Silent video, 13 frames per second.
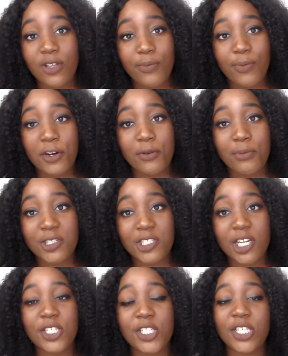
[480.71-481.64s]
for the portable
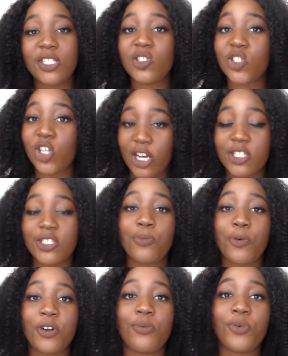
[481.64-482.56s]
charger, charge the
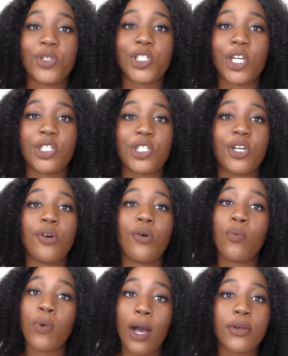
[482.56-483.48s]
portable charger
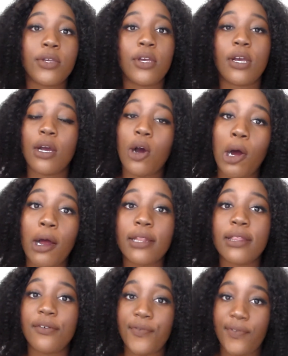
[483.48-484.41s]
while you're
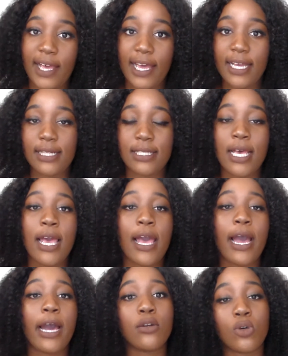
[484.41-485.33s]
on the flight,
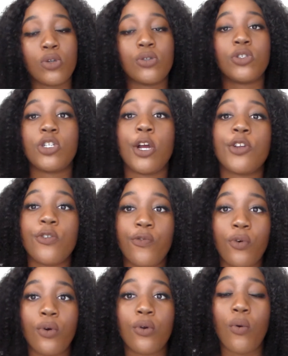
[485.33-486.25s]
and also charge your
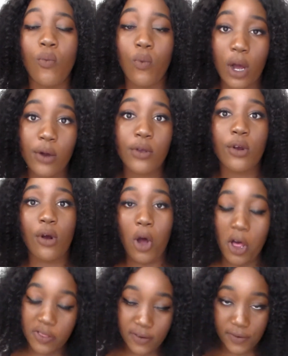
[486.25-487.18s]
phone while you're
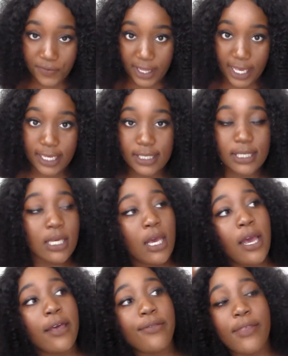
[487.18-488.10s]
on the flight.
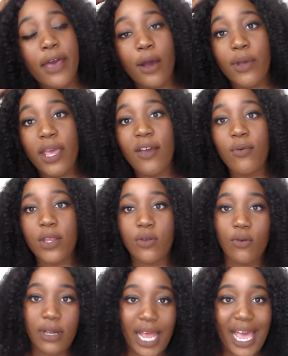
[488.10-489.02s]
That way when
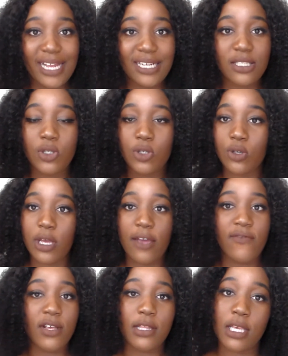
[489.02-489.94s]
you land,
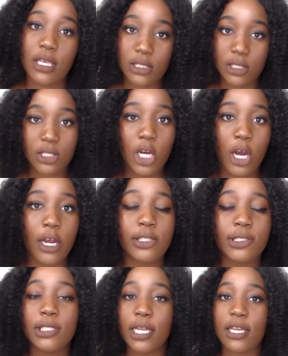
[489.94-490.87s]
everything is
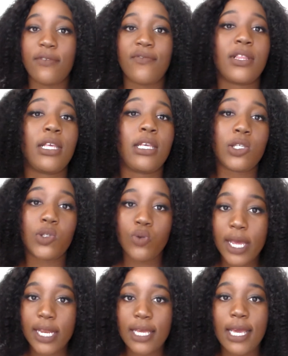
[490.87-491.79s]
charged and everything is
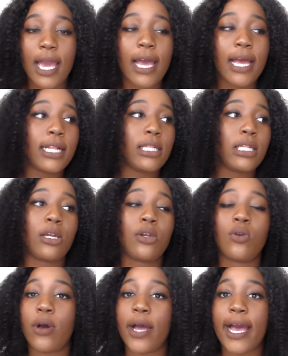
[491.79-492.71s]
ready, and there
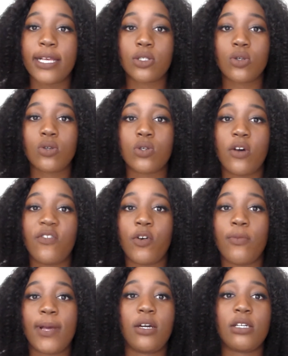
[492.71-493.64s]
are no hassles of,
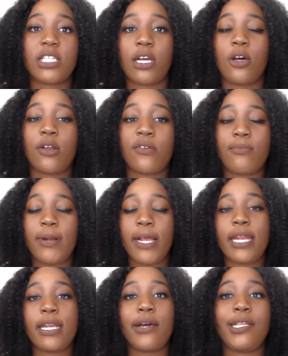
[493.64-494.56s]
oh my gosh, I got off the
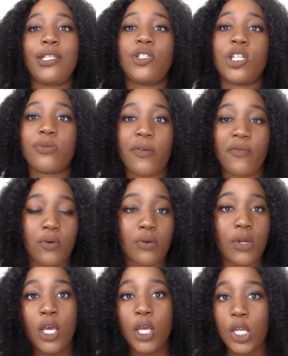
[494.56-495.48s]
plane, now I need to charge my
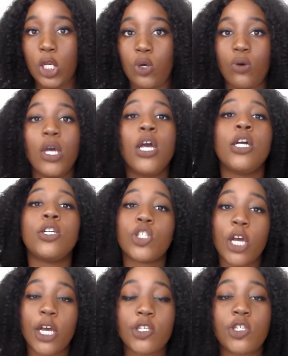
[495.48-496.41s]
phone. No,
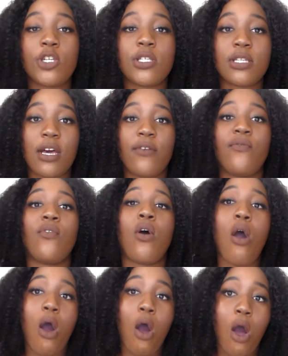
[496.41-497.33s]
charge your stuff
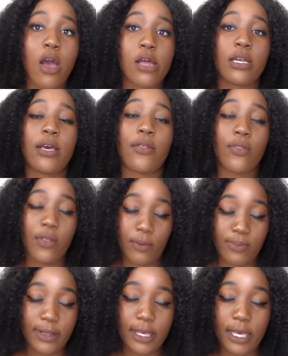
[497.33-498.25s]
on
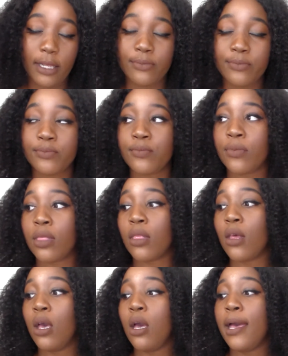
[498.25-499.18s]
the plane.
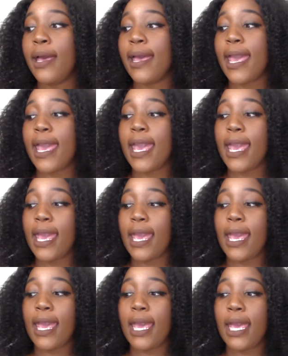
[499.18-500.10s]

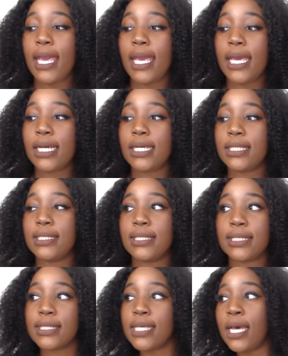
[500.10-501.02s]
A
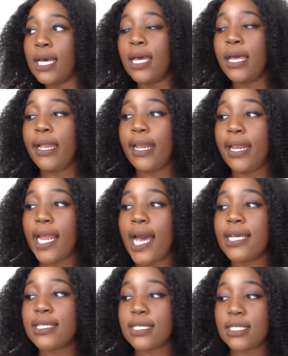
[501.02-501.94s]

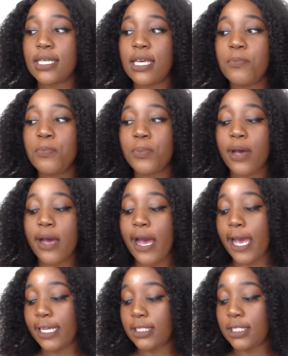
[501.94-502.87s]
last tip
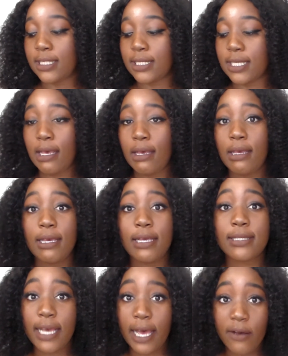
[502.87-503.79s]
I should say
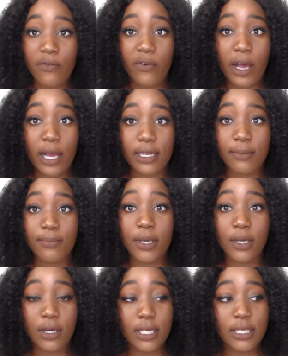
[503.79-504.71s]
is have fun,
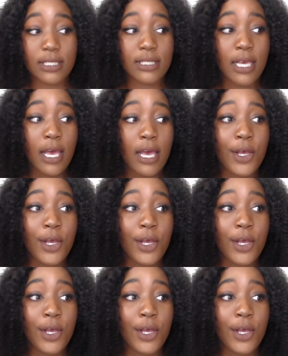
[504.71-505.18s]
because